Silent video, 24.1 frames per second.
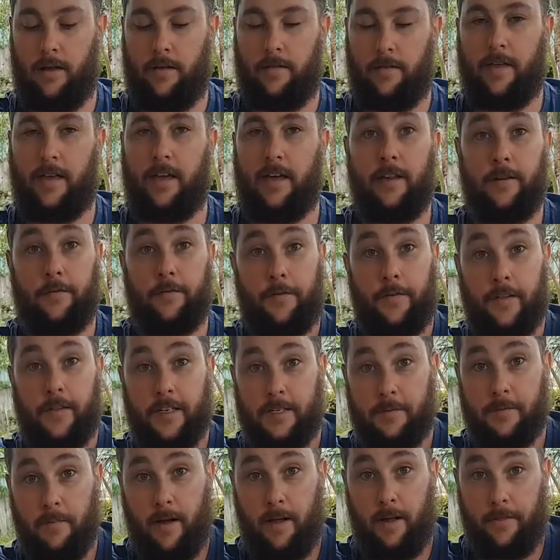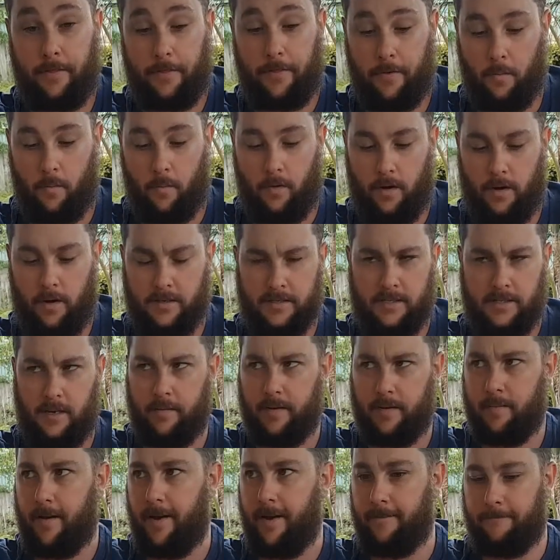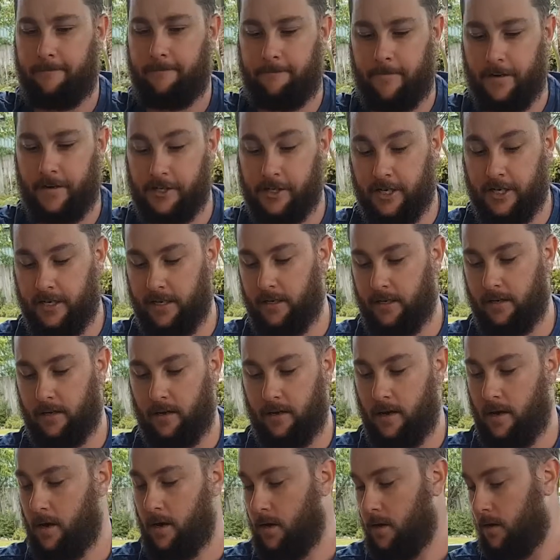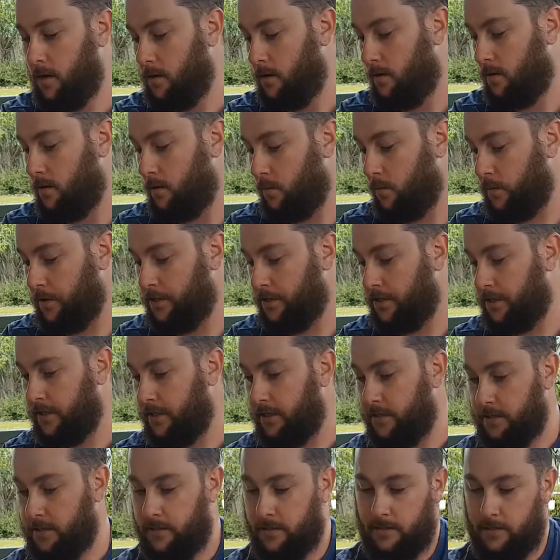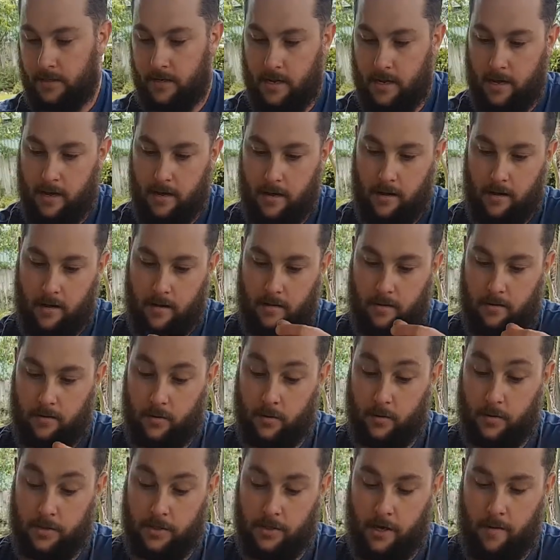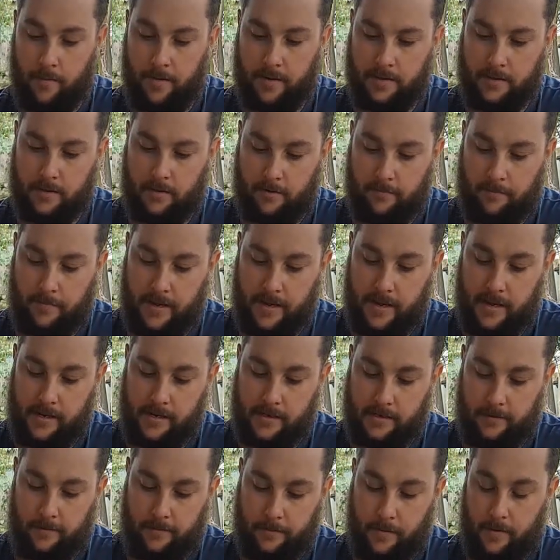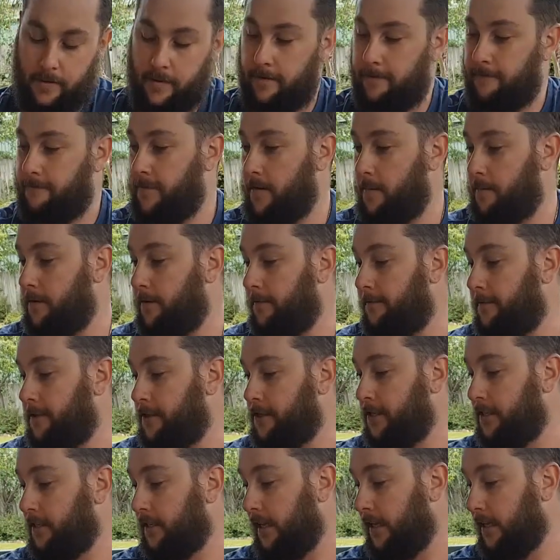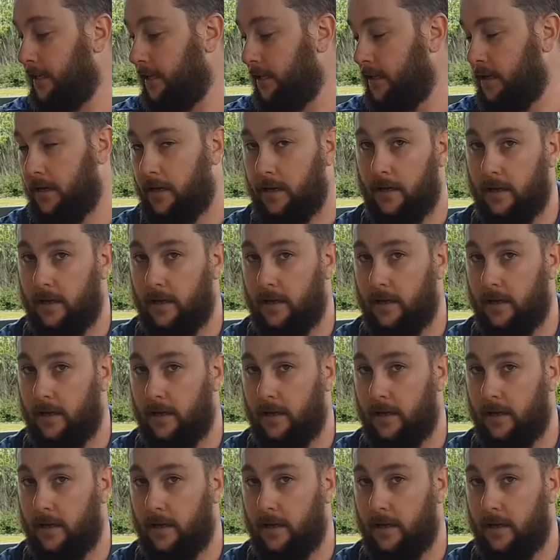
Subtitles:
The hint for this month was something about fishing, which is good timing. So I've been getting to a fair bit of fishing lately.